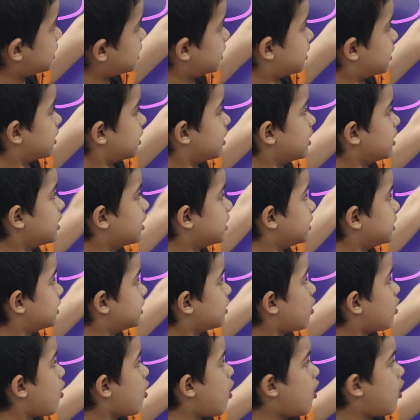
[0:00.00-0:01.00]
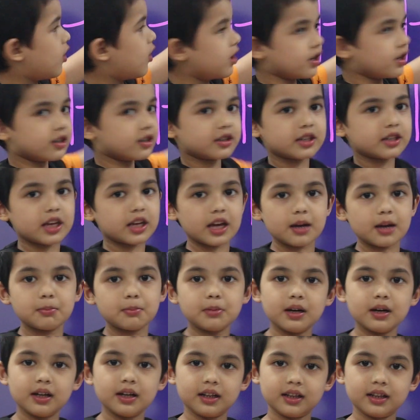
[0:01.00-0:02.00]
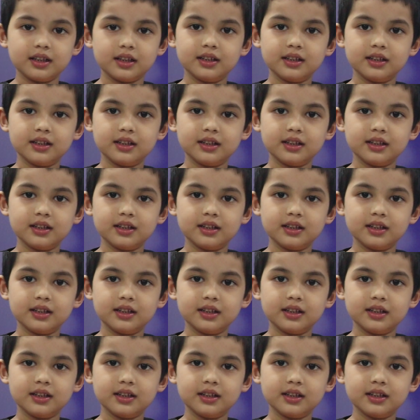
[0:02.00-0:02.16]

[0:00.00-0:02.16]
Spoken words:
kitten is on the table.